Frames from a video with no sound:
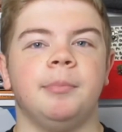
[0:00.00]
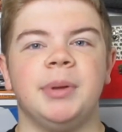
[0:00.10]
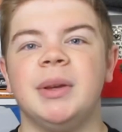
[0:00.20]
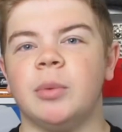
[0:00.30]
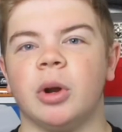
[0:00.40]

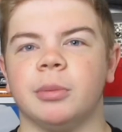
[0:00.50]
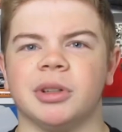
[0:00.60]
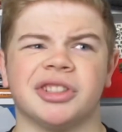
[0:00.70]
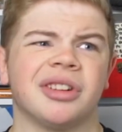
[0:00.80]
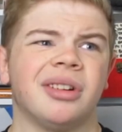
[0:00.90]

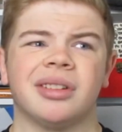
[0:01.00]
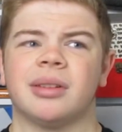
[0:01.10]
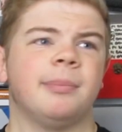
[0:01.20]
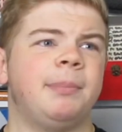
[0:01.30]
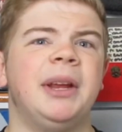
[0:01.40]
BWarmers or
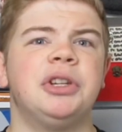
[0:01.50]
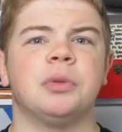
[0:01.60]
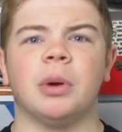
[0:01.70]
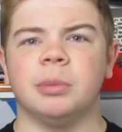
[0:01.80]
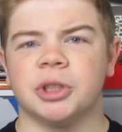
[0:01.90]

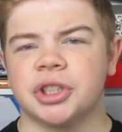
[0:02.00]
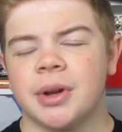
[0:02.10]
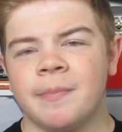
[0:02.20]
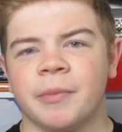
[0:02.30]
Benchwarmers